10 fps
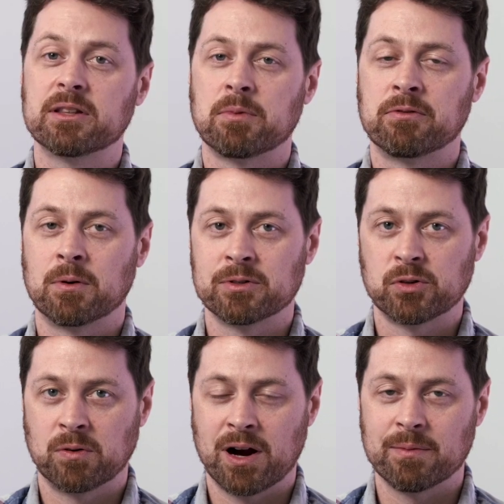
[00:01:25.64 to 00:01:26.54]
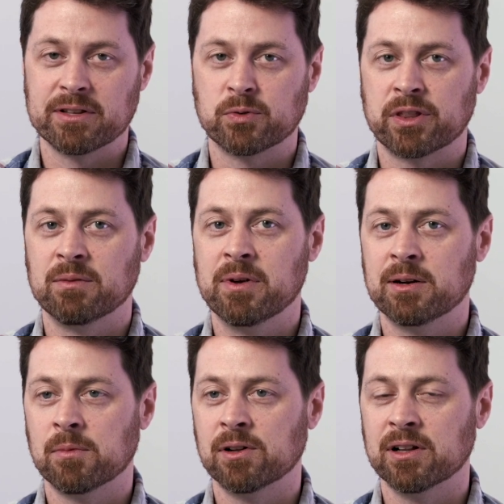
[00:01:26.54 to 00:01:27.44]
the performance requirements with a
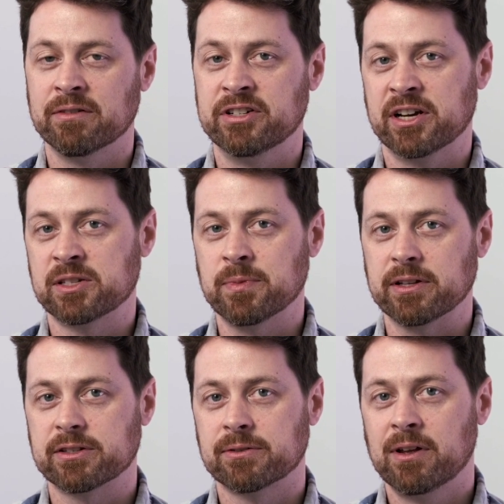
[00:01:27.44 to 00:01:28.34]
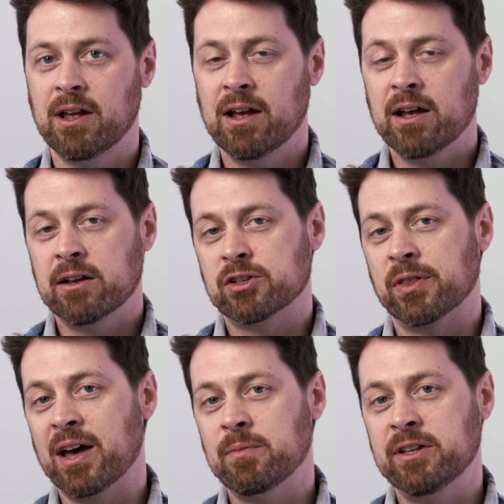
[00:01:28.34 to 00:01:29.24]
minimal of adjustments.
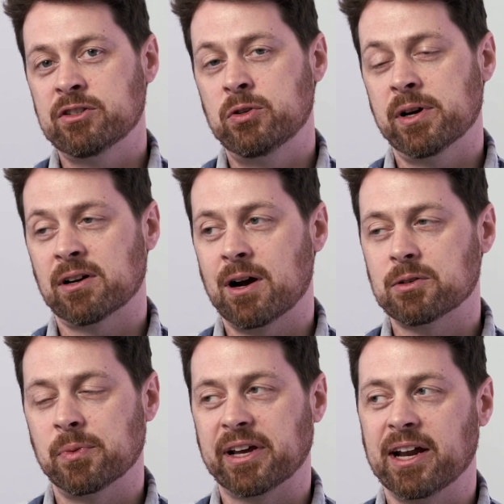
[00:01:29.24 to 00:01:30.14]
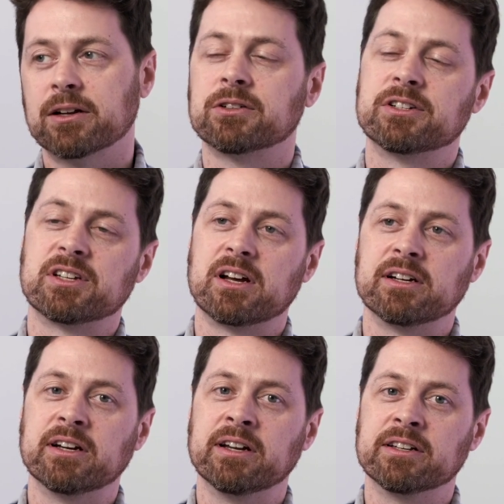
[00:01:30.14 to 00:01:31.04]
So that means doing our optomechanical
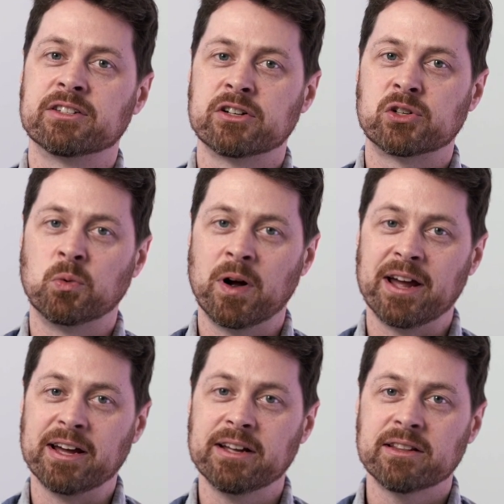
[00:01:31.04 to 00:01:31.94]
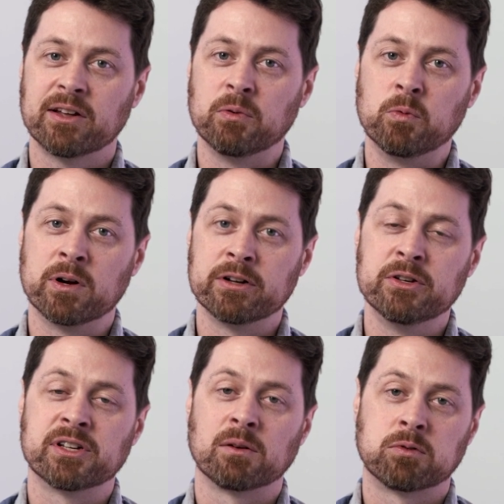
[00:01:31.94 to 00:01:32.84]
design in such a way that we're
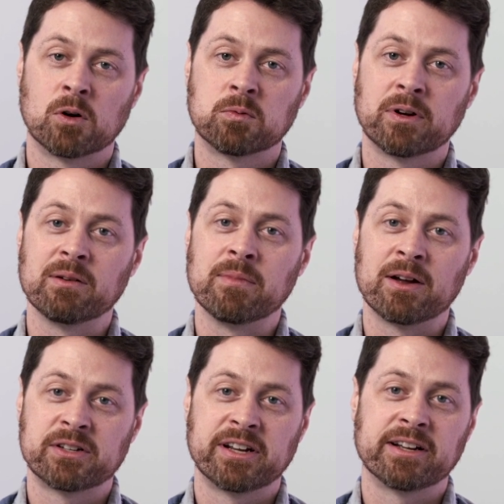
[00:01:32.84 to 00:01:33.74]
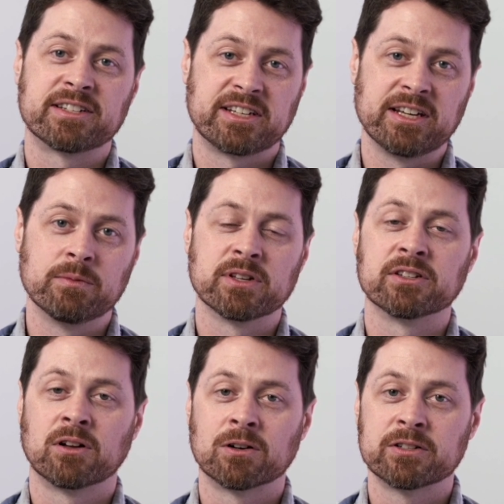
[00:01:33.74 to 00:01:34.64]
using appropriate mounting schemes
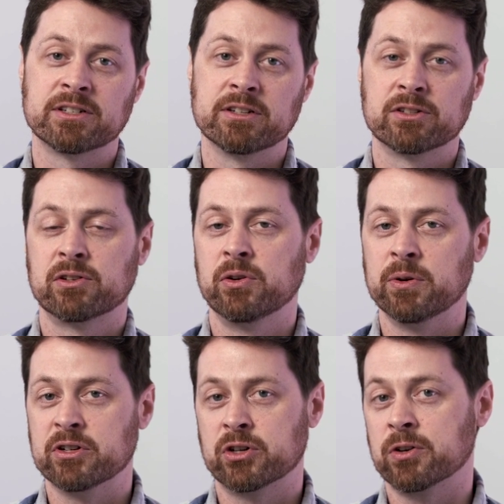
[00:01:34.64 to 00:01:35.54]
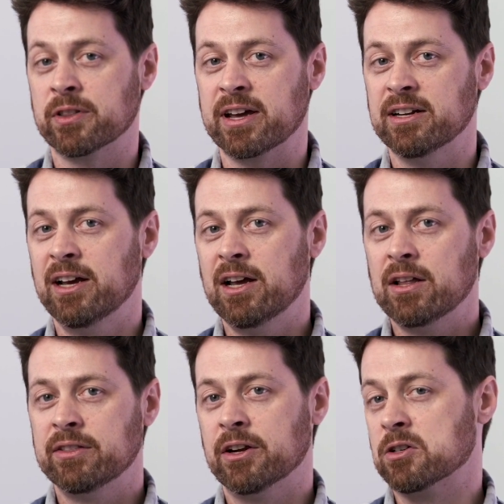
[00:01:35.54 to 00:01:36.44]
and tolerances to ensure that
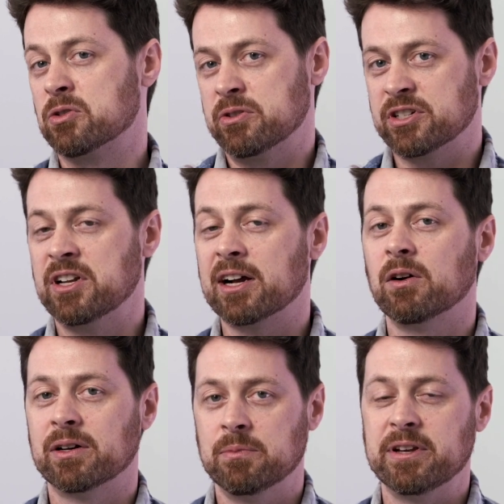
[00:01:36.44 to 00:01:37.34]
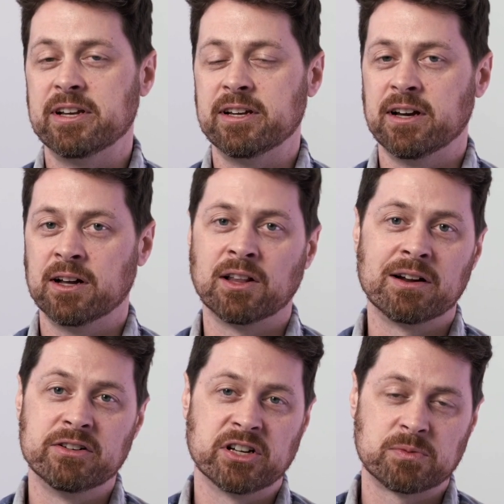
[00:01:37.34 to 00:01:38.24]
there's just not going to be a
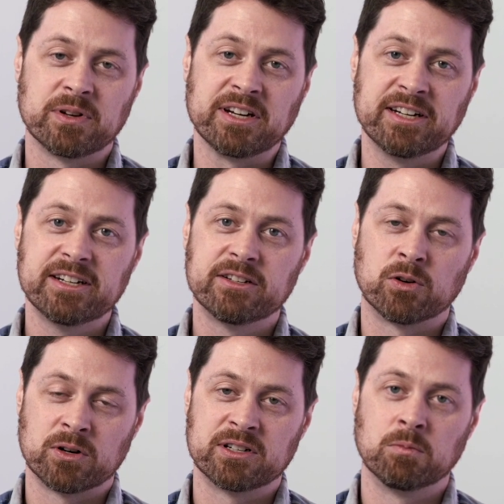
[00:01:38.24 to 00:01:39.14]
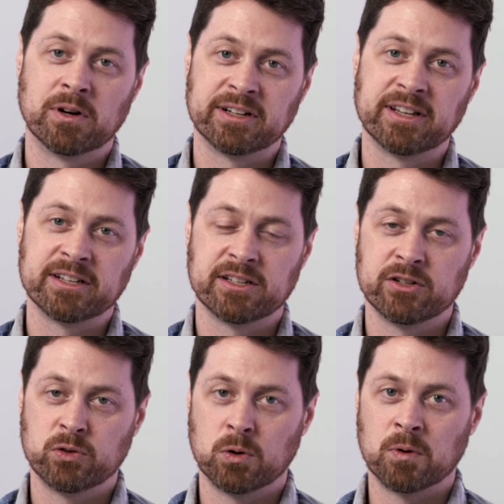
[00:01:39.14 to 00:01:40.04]
lot of adjustment needed in order to bring things
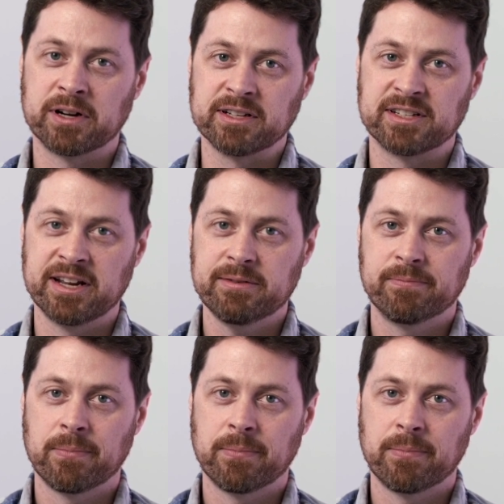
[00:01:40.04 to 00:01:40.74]
into a working state.